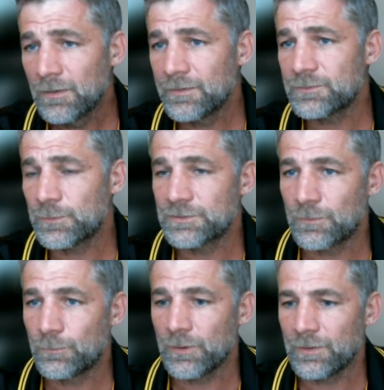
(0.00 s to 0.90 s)
This one's
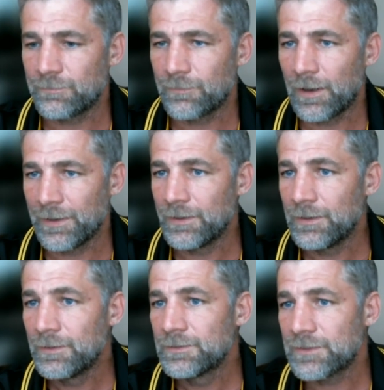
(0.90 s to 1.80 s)
completely flying.
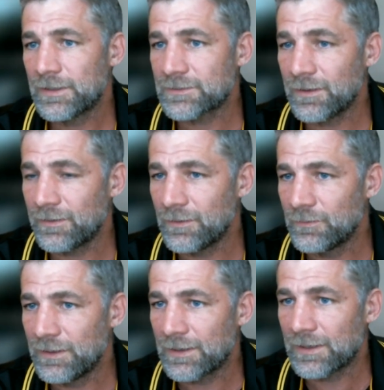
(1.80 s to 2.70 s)
So that's kind of the
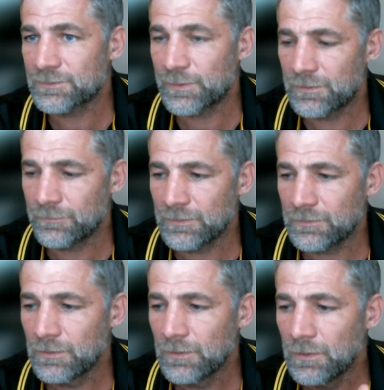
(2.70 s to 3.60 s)
unique aspect of it.